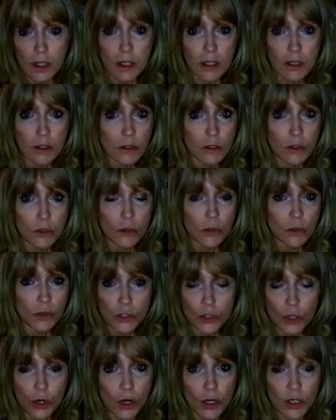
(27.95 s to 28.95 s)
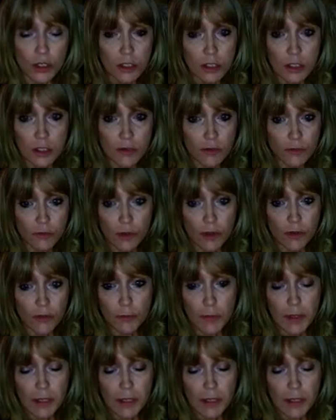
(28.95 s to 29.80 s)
and you're in charge of